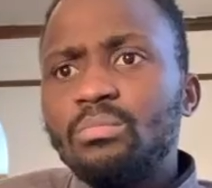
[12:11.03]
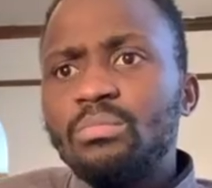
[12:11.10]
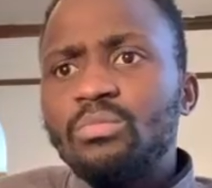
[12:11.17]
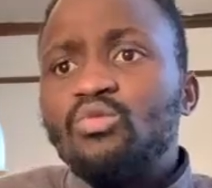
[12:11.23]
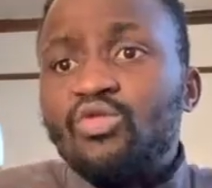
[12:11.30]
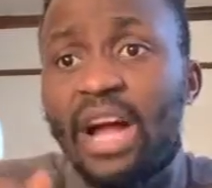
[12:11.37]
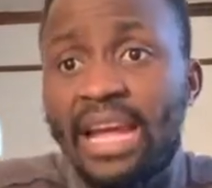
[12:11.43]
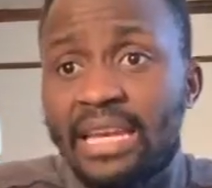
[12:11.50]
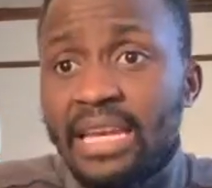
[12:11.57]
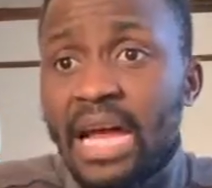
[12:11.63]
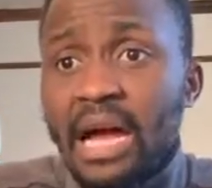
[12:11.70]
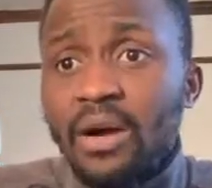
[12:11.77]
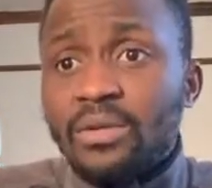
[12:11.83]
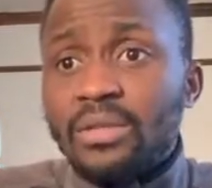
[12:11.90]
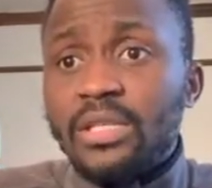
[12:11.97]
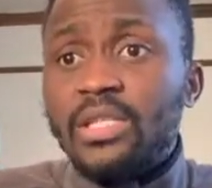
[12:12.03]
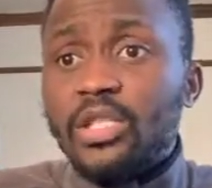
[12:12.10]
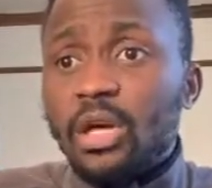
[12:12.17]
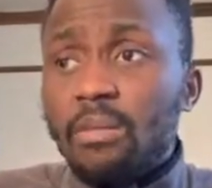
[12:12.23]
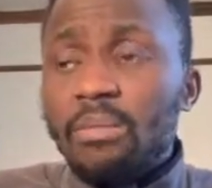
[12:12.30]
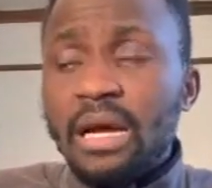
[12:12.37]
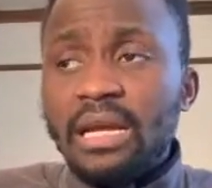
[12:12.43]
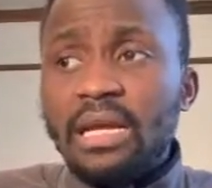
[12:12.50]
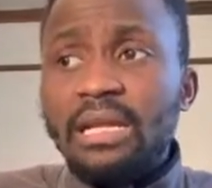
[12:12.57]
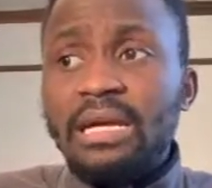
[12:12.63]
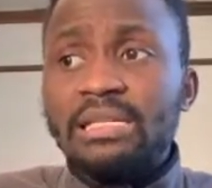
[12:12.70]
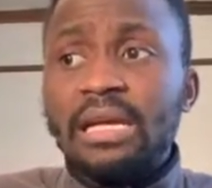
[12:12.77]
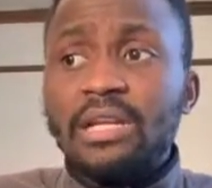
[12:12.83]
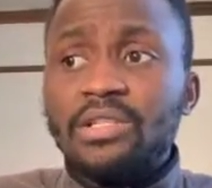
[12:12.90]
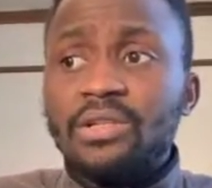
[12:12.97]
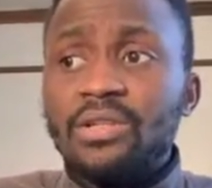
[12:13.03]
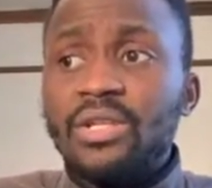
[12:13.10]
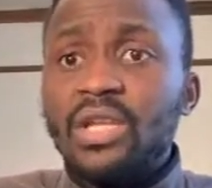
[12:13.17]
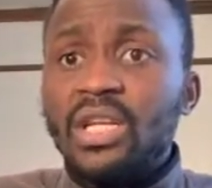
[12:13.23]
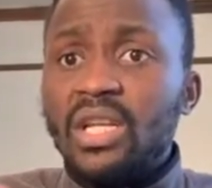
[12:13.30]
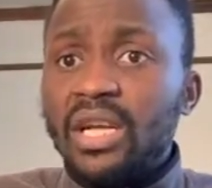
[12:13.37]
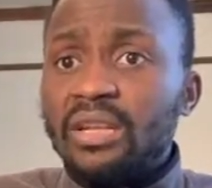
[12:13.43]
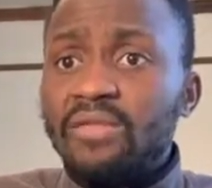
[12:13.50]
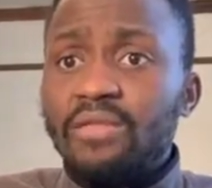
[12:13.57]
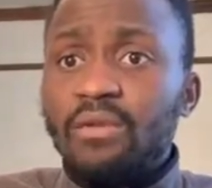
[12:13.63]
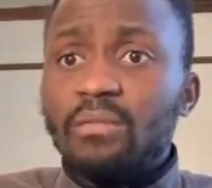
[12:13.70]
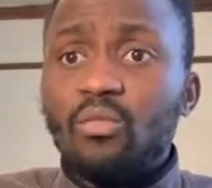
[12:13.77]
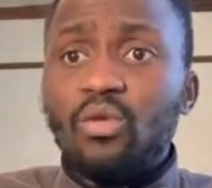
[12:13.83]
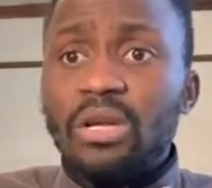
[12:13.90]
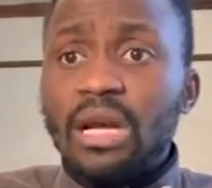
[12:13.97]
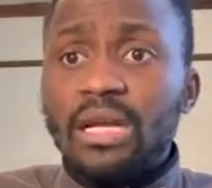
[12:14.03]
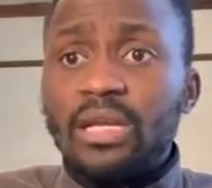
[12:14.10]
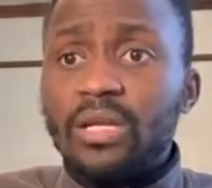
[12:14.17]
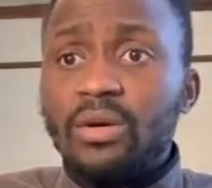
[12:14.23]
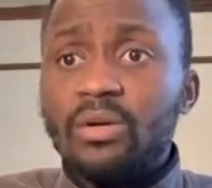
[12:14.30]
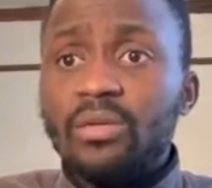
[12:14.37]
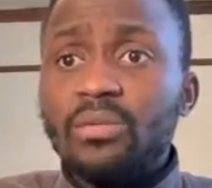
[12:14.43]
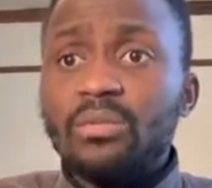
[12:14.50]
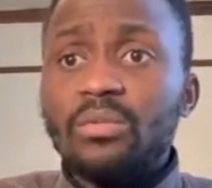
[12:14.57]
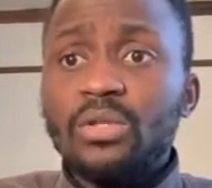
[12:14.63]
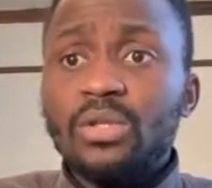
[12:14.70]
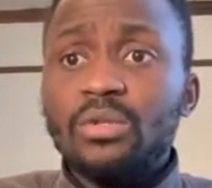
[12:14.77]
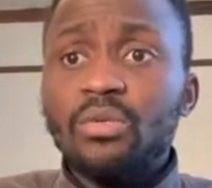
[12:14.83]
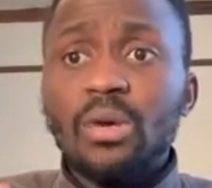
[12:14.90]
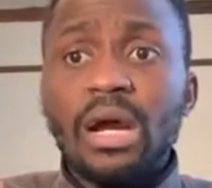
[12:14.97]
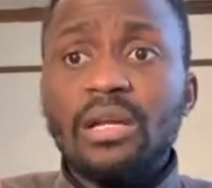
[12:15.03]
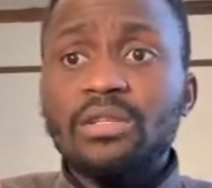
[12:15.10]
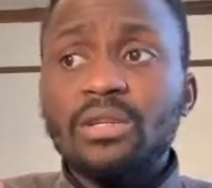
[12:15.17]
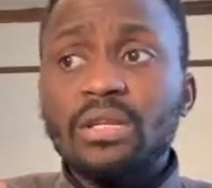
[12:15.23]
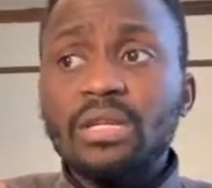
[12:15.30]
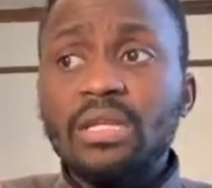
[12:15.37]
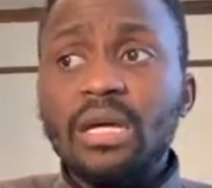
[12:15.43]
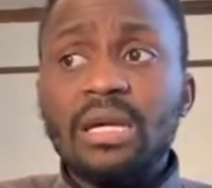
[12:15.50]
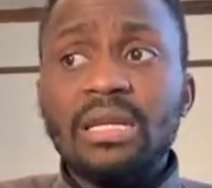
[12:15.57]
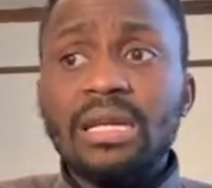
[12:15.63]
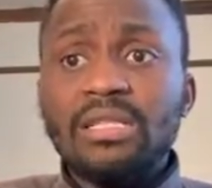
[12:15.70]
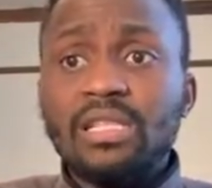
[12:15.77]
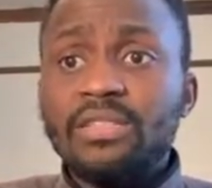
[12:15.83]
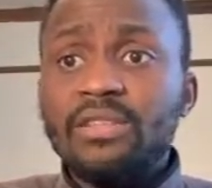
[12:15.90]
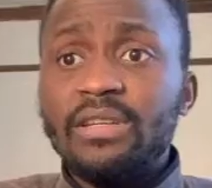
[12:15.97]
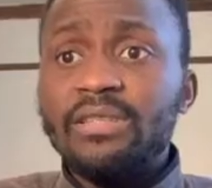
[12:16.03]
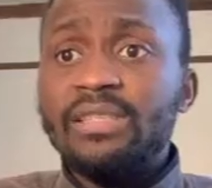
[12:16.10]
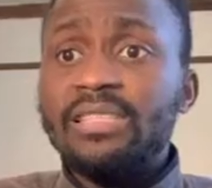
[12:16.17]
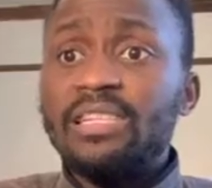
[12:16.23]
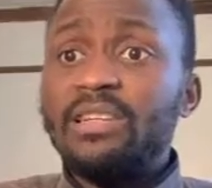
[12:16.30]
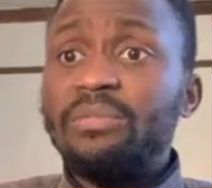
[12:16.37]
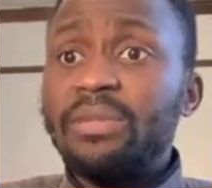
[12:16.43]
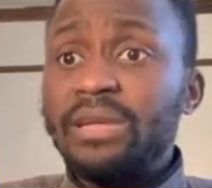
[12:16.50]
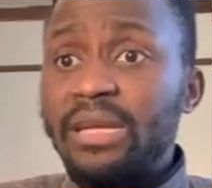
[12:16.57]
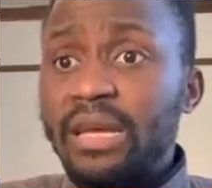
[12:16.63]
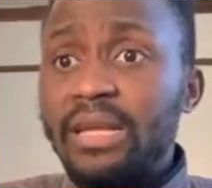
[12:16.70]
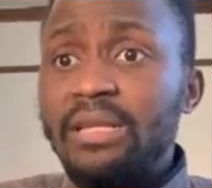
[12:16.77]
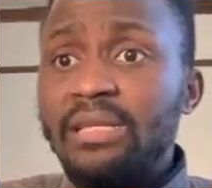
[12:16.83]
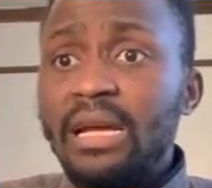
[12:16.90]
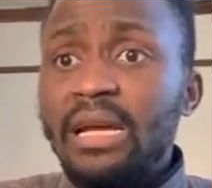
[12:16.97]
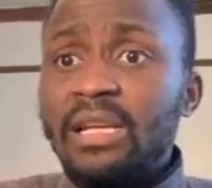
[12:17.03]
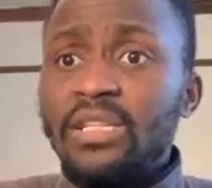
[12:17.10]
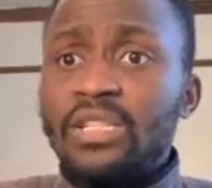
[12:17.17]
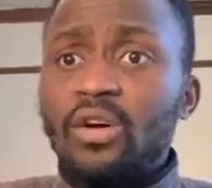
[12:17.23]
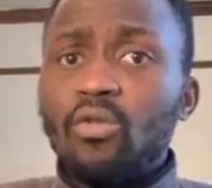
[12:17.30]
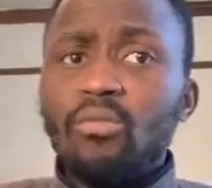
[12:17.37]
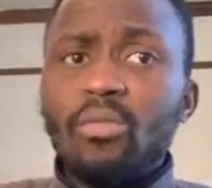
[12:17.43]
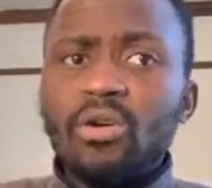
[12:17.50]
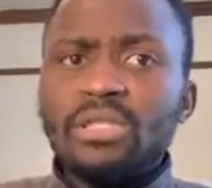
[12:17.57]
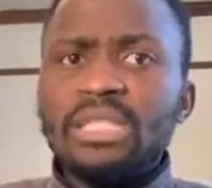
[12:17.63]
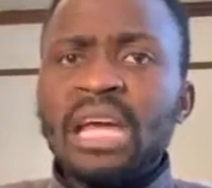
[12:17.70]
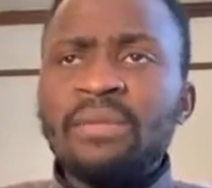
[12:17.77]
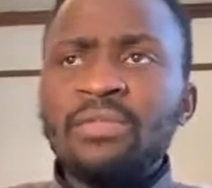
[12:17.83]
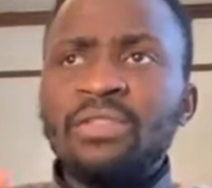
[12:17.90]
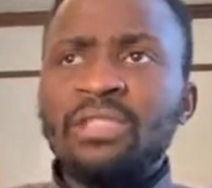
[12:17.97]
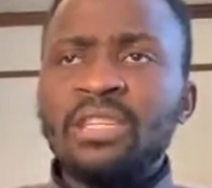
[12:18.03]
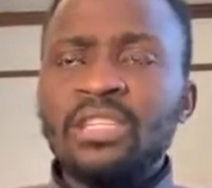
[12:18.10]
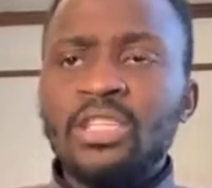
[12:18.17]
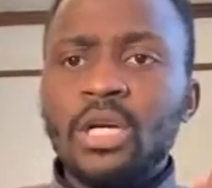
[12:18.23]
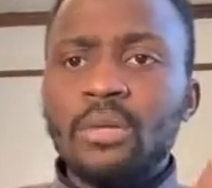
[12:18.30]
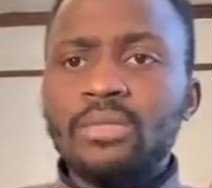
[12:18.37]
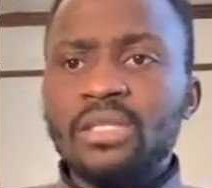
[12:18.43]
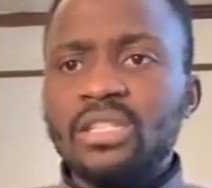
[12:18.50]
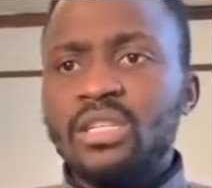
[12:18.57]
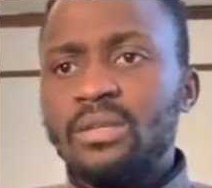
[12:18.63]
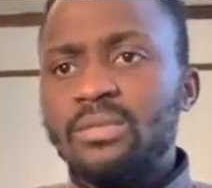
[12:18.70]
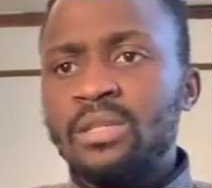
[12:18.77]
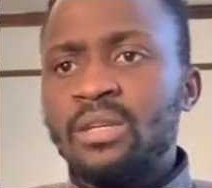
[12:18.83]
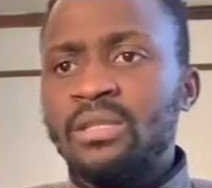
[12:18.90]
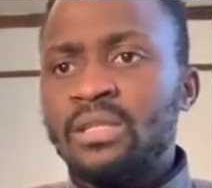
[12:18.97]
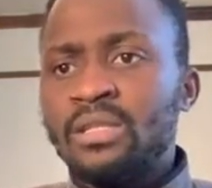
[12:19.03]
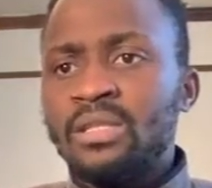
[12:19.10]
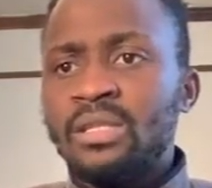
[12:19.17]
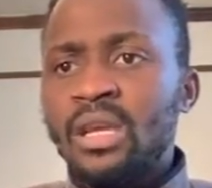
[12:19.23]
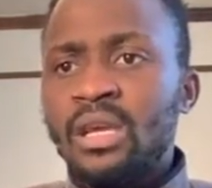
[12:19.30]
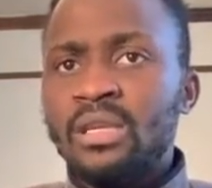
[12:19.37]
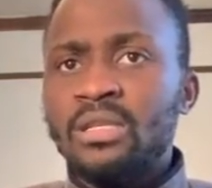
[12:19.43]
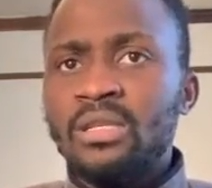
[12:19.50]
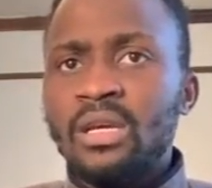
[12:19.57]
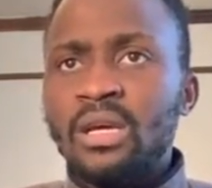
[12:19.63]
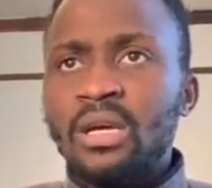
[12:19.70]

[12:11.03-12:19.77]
right now the job market has actually learned from what I know to actually not necessarily discriminate. So most times you see job descriptions that says